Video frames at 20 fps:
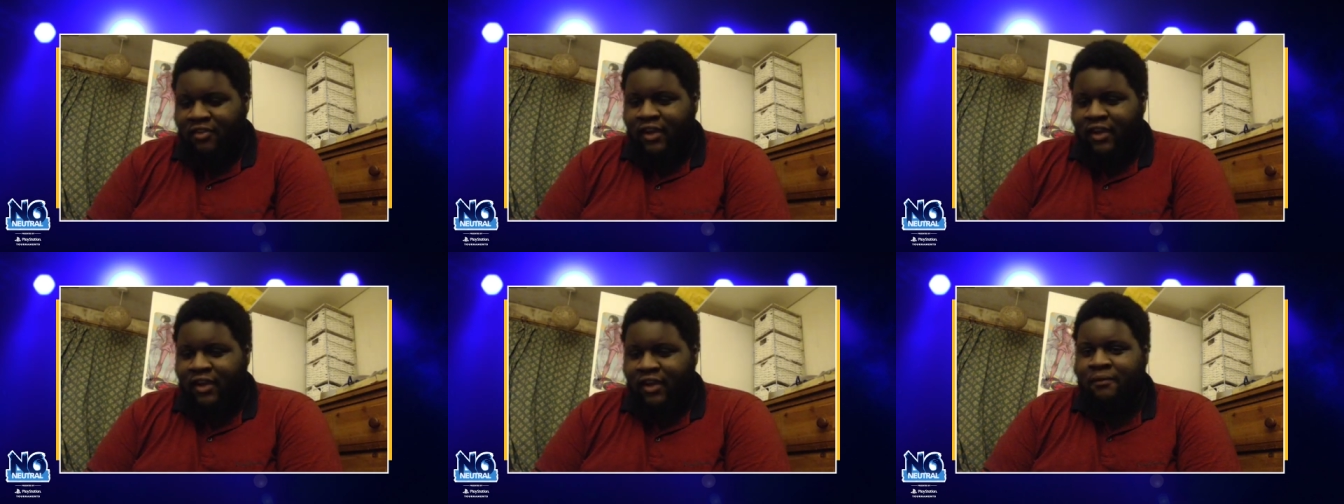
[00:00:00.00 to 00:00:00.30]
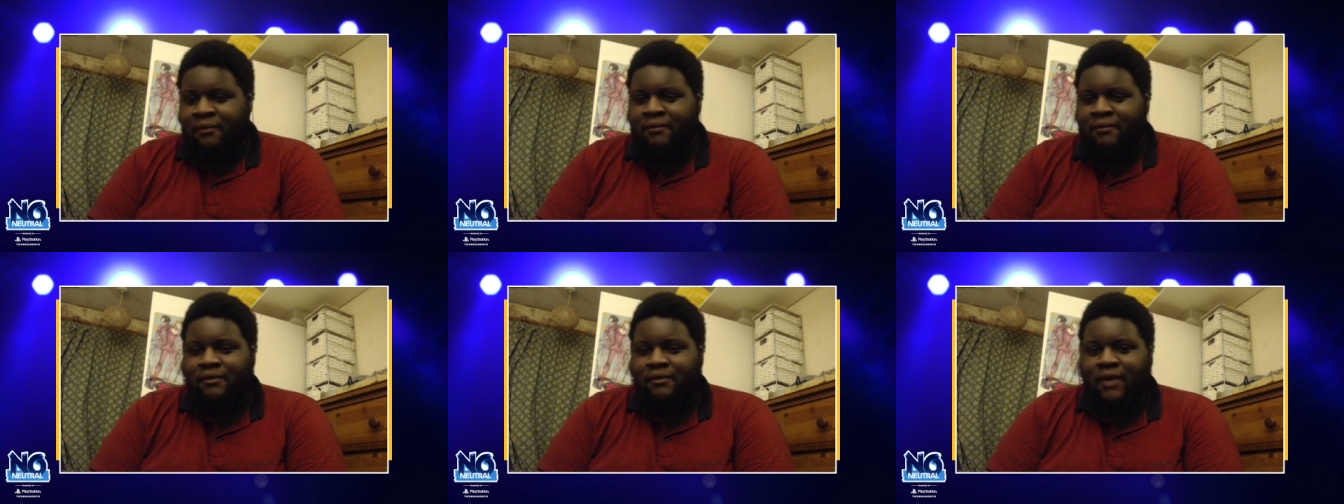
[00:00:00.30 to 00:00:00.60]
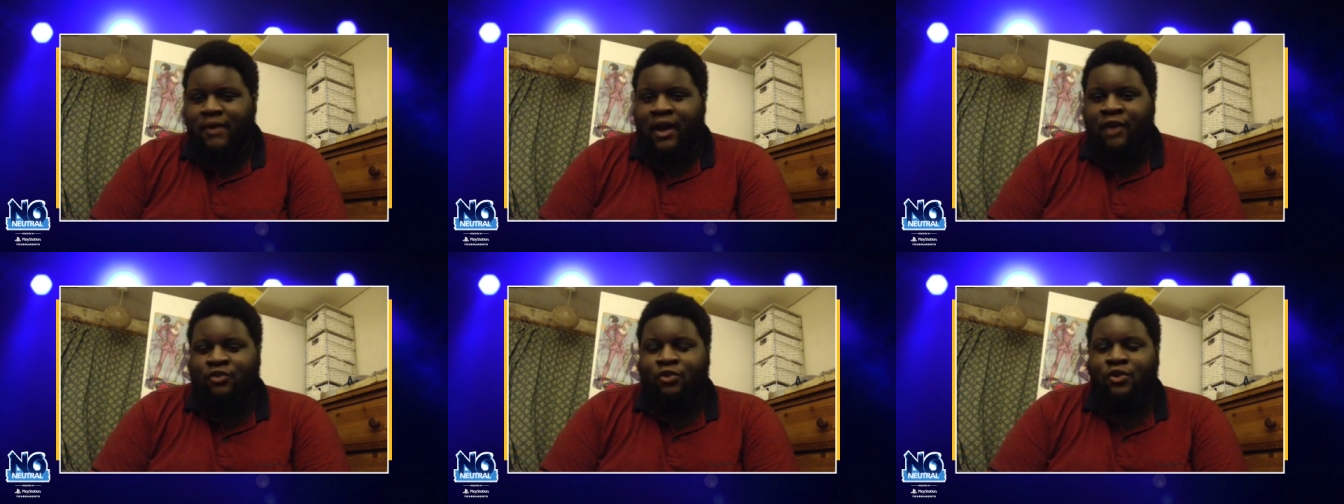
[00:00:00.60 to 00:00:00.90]
time
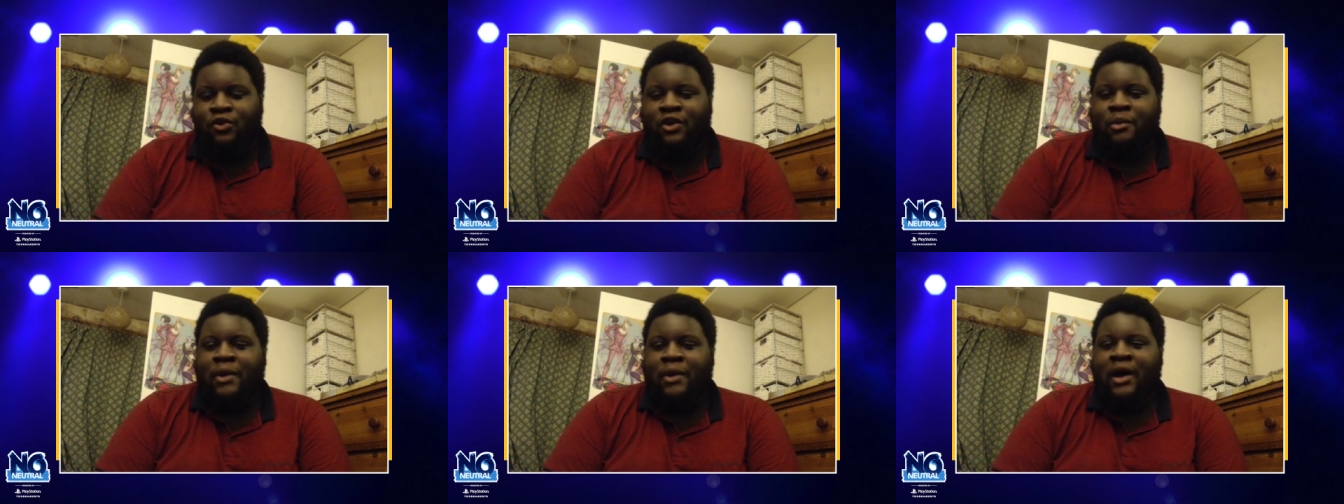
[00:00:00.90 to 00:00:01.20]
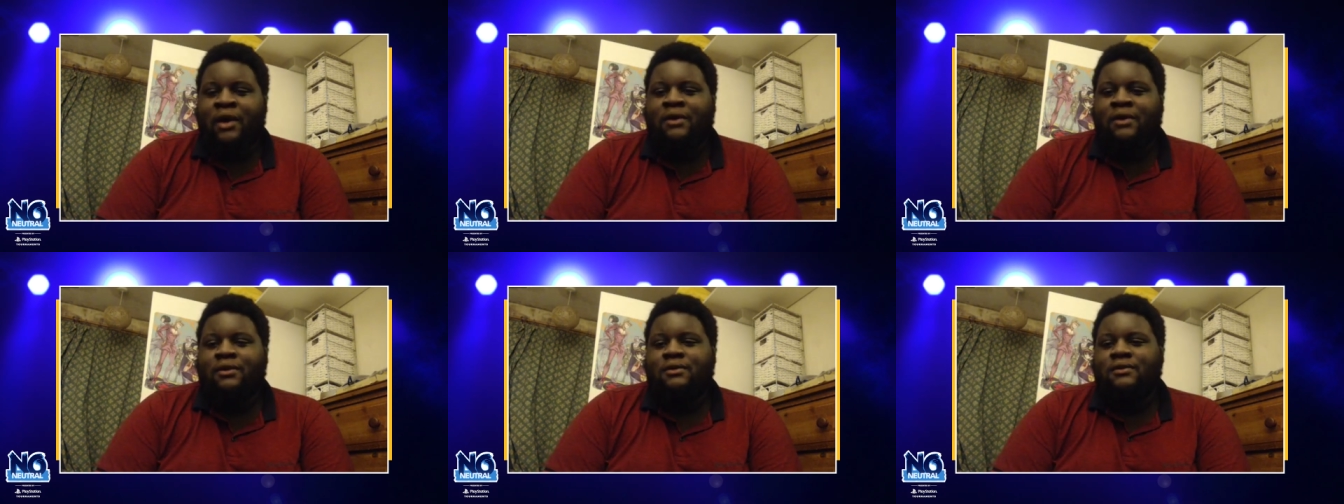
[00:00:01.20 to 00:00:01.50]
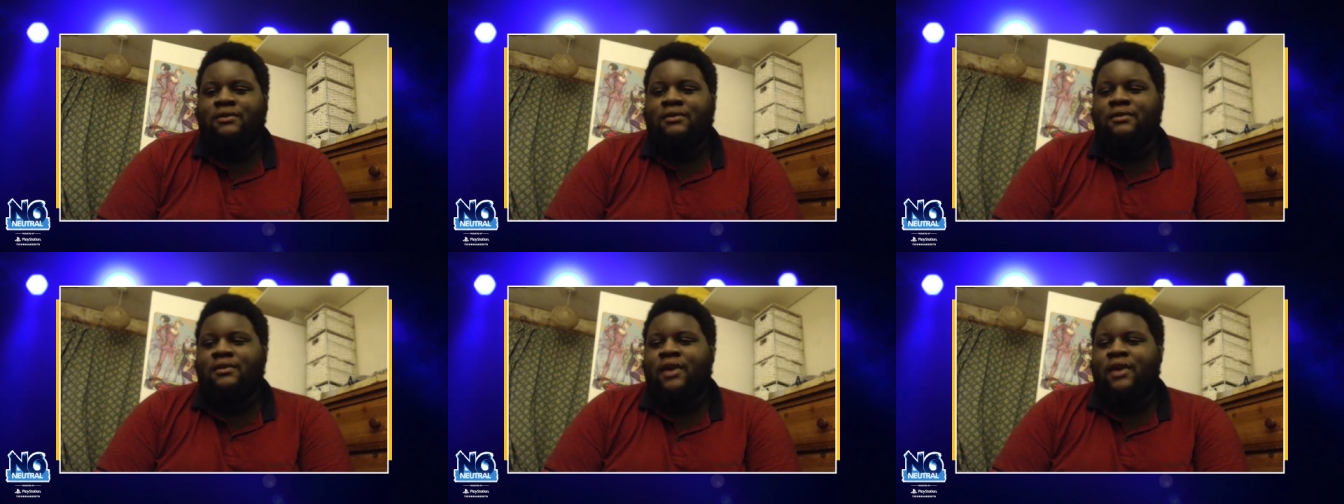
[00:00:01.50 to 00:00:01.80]
I'll talk about
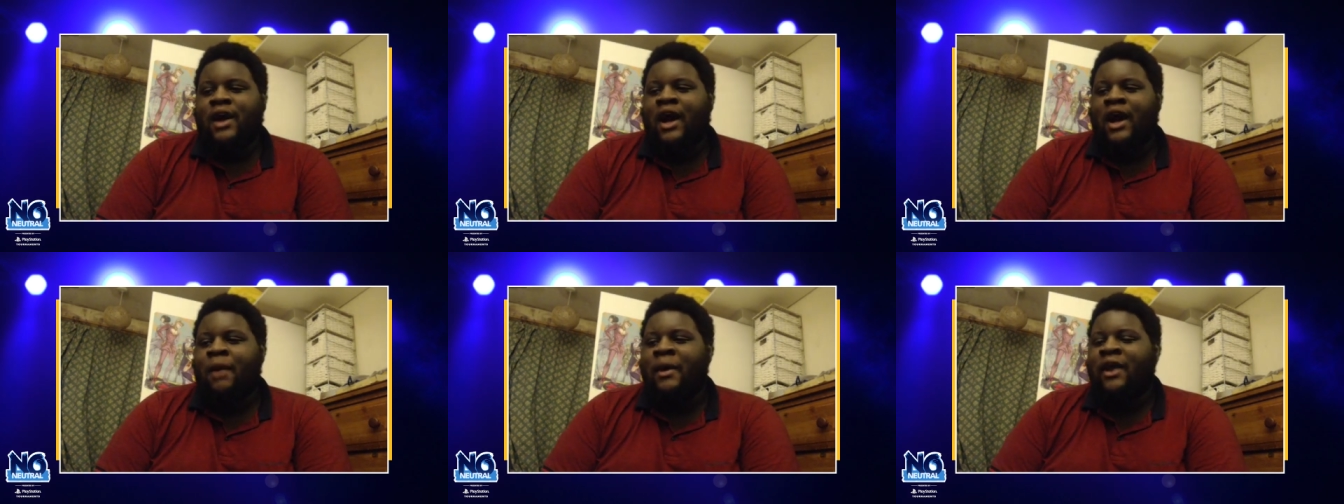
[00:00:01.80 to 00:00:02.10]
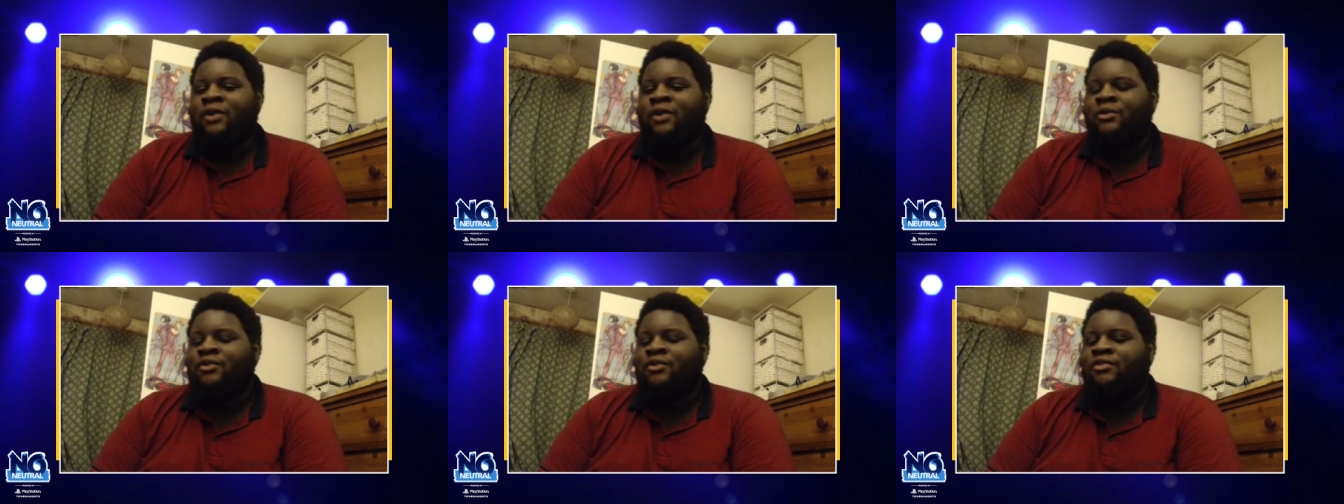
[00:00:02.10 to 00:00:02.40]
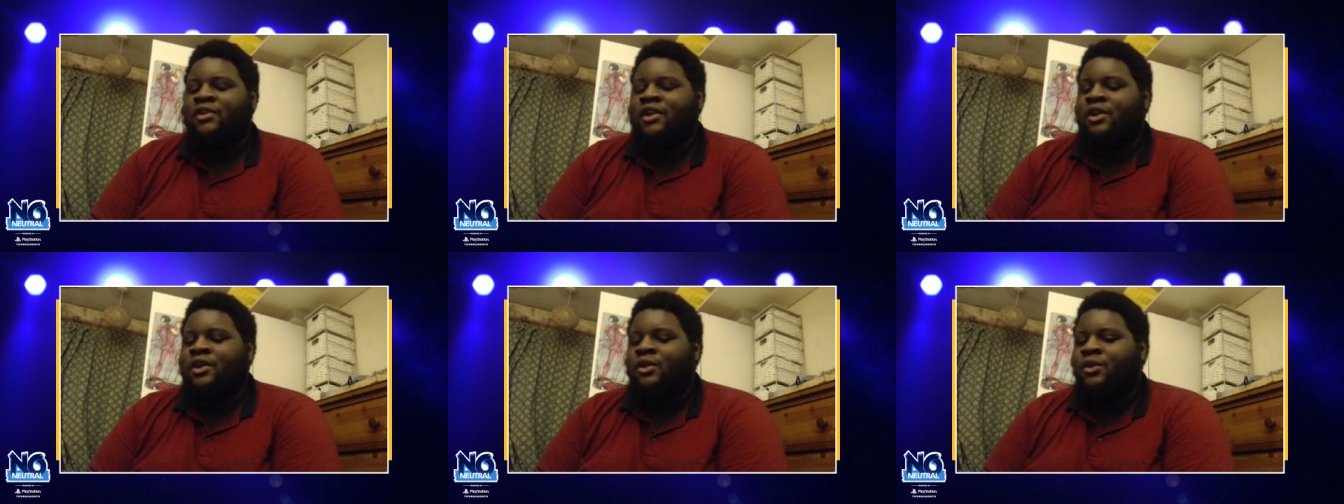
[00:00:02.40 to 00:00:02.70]
how I
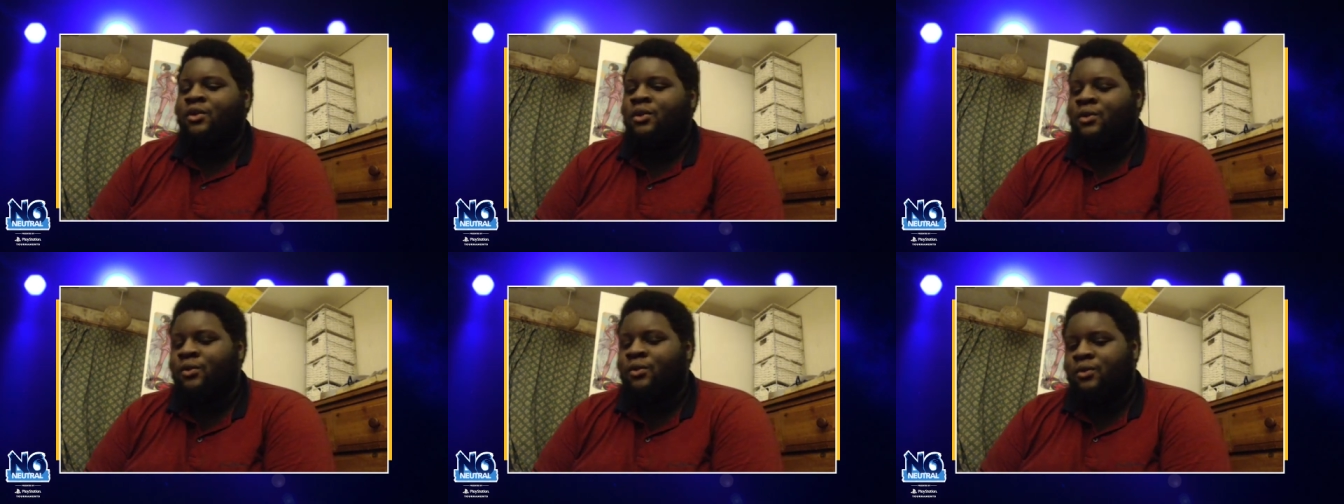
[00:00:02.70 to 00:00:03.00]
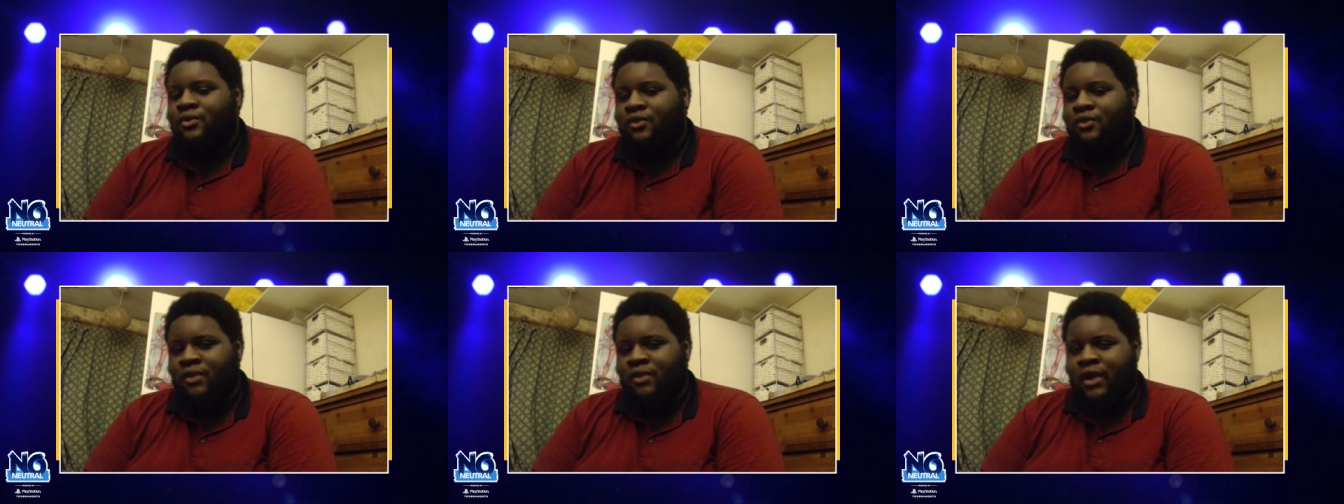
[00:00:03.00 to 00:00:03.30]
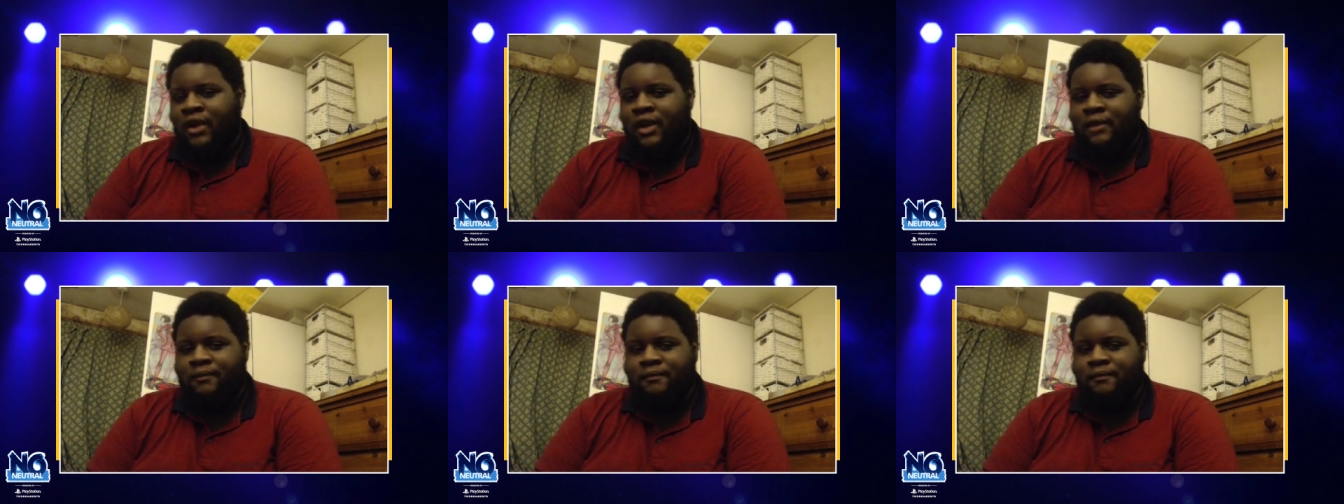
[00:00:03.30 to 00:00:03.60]
usually lose,
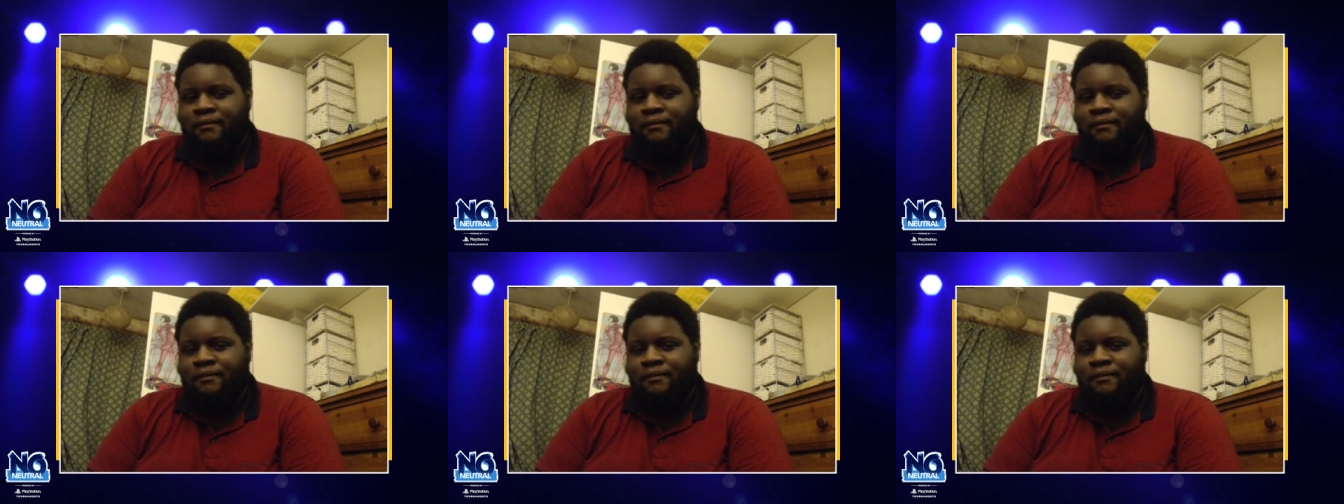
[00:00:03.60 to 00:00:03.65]
right?